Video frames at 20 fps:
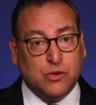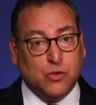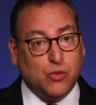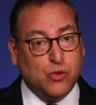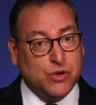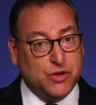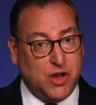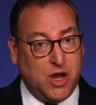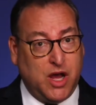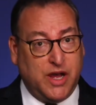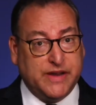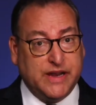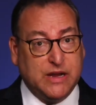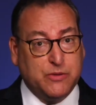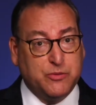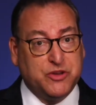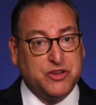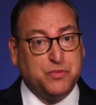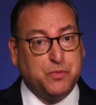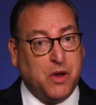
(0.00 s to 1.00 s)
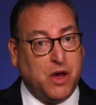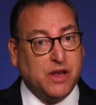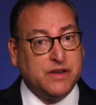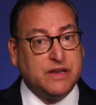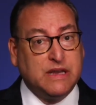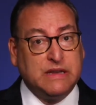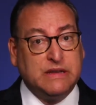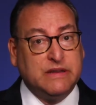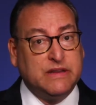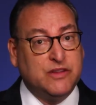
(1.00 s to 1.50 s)
or not a
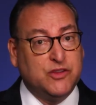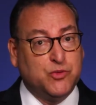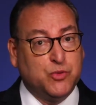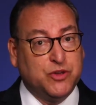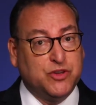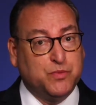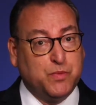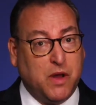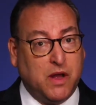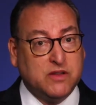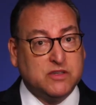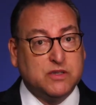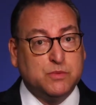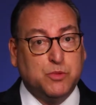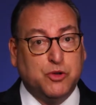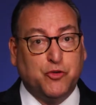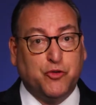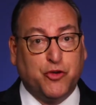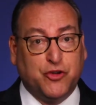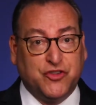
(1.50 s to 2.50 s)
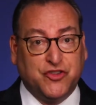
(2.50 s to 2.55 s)
respondent is responsible for